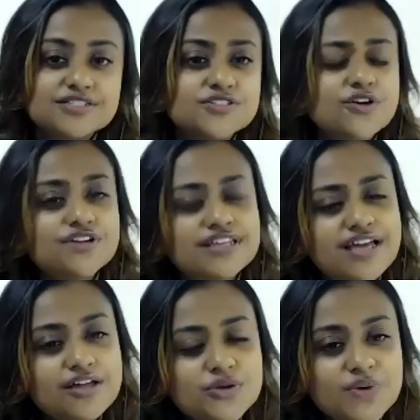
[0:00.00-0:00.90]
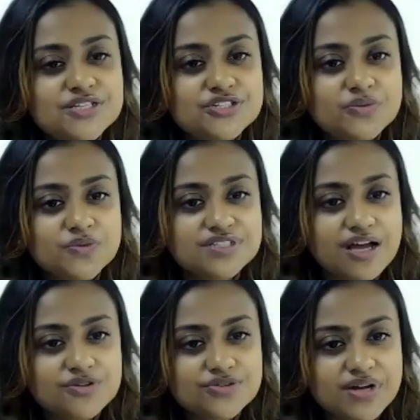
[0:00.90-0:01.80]
Sorry, the other question was how
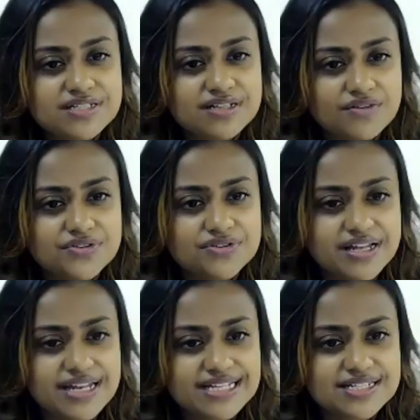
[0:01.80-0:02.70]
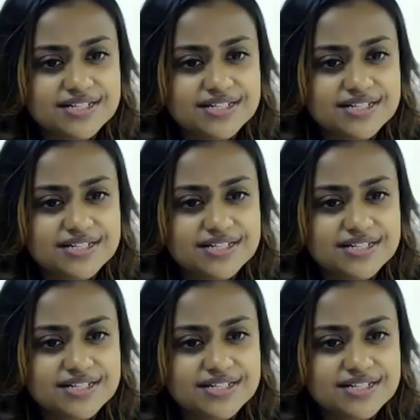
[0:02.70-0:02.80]
to write a cover letter,